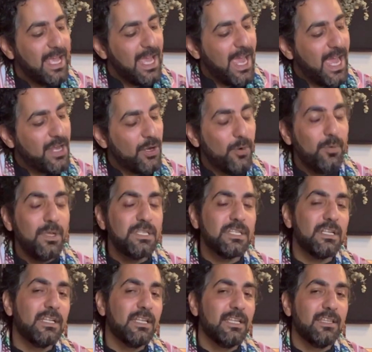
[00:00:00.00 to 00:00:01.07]
And
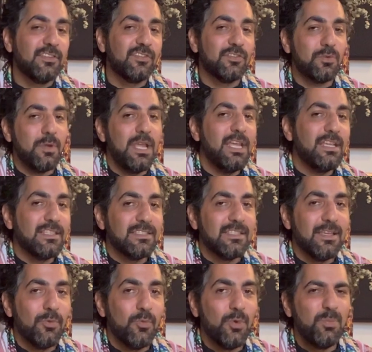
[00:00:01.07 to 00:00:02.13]
originally the
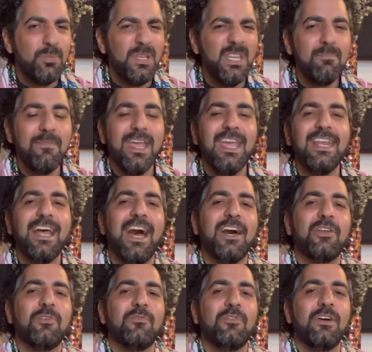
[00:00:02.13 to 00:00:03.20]
strings would be made
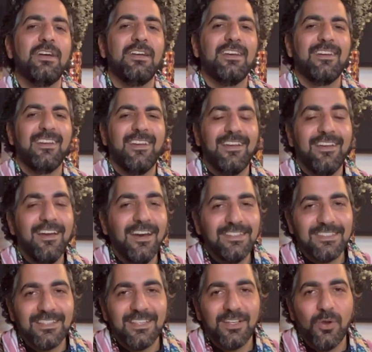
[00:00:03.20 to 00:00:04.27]
out of
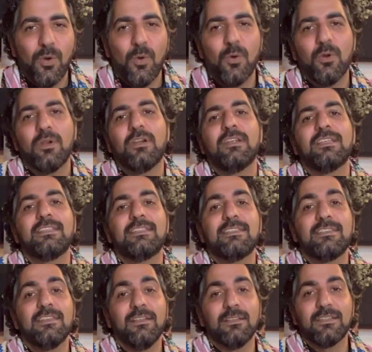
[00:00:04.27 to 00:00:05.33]
gut or
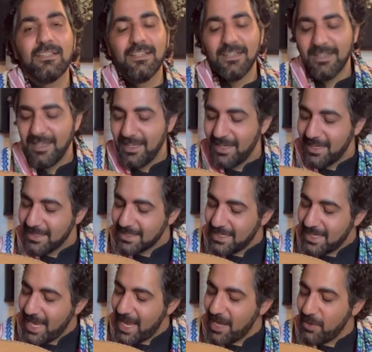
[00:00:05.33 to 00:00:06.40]
silk.
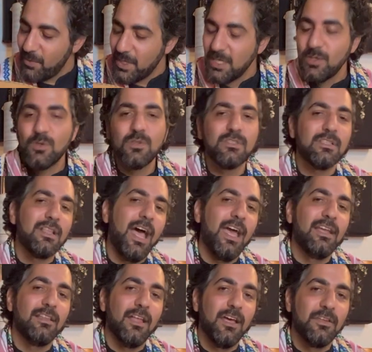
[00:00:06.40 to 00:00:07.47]
Today we use
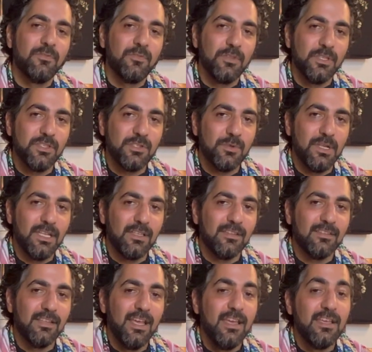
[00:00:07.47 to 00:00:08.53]
nylon for the
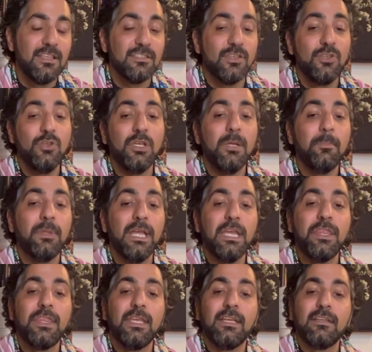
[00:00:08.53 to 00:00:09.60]
strings. So you can play
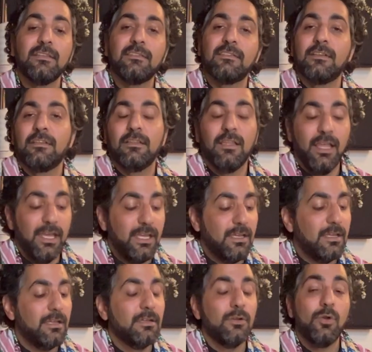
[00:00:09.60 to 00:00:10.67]
things
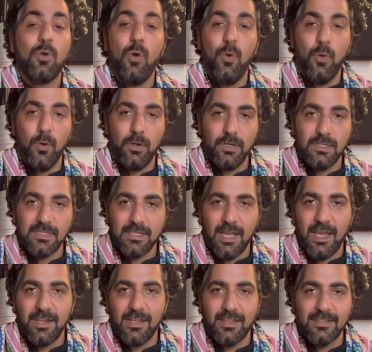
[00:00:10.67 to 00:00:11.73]
like chords
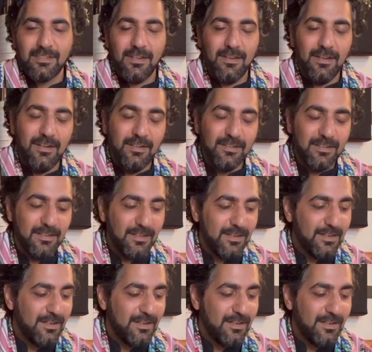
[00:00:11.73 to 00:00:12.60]
on a guitar, and